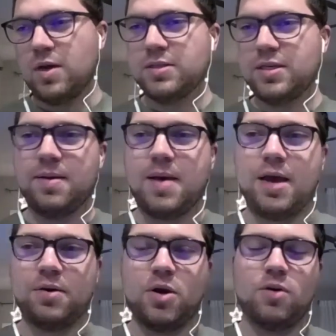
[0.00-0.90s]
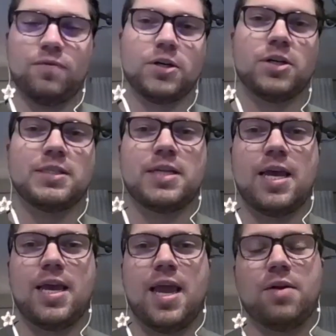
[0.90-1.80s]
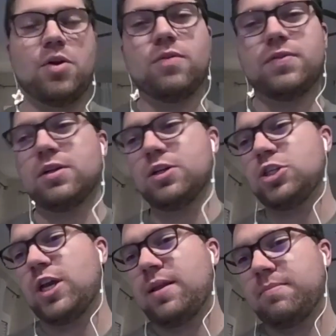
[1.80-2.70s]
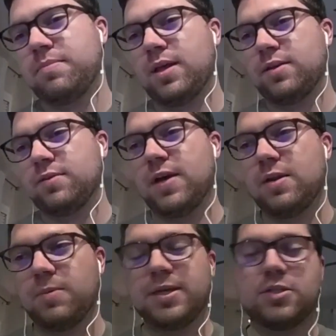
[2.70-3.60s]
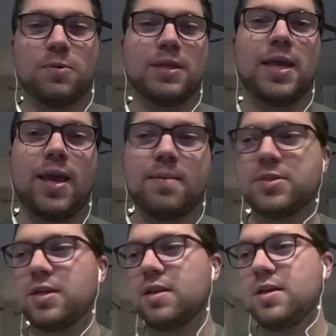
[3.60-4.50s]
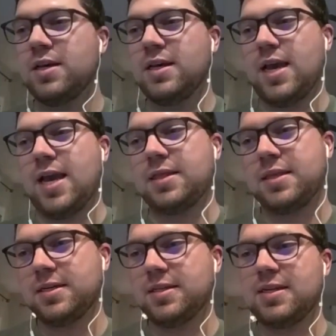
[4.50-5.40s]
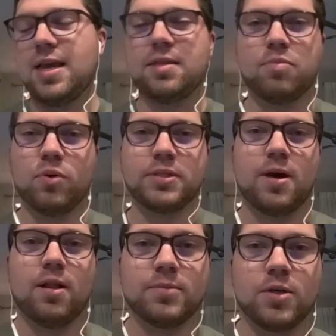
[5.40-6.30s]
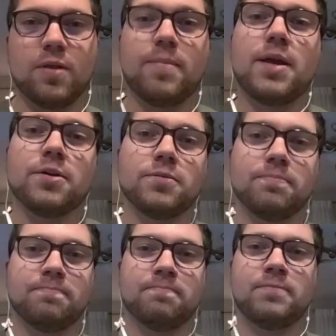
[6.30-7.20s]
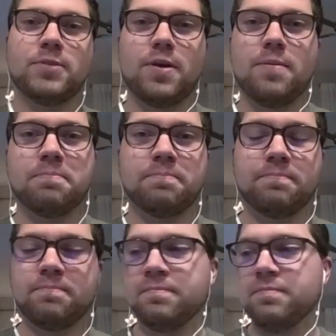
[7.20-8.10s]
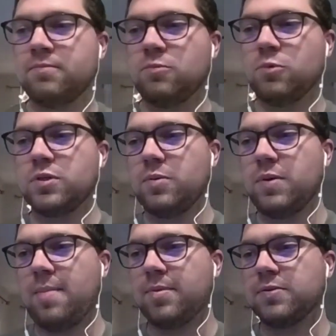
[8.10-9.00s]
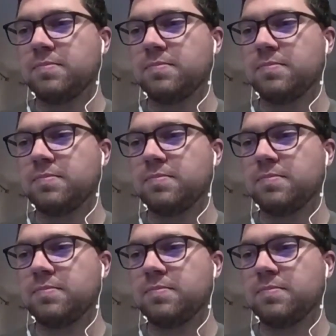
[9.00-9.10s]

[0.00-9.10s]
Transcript: see. I don't know if they're going to stay. I don't know if they're legit, but they're finding ways to win games. And at the end of the day, the points column's all that matters. So we'll see what happens.